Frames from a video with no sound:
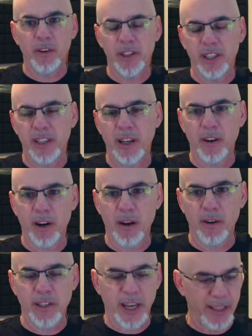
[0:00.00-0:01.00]
1600
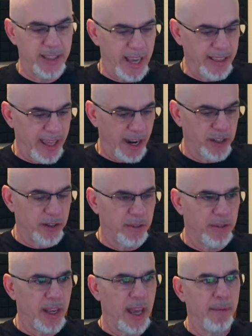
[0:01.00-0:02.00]
dollars. I can take that extra
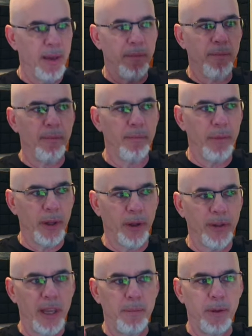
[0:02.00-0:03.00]
and, and
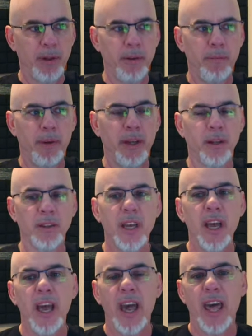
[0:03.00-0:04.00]
build and build and build
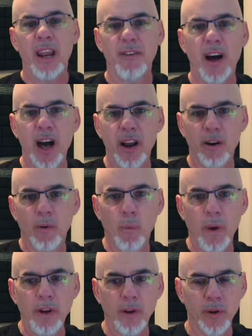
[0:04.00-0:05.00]
and have higher
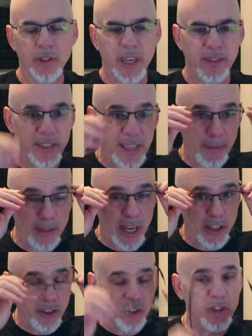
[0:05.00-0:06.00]
win goals in the same
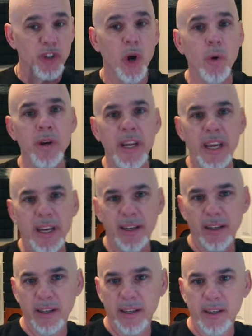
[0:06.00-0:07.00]
session. There's no need
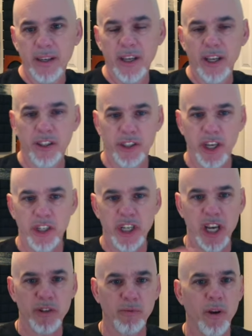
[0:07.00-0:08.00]
to
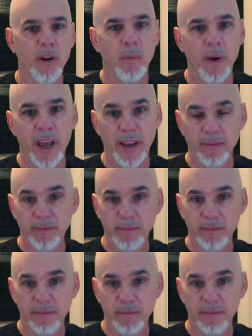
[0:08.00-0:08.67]
just run away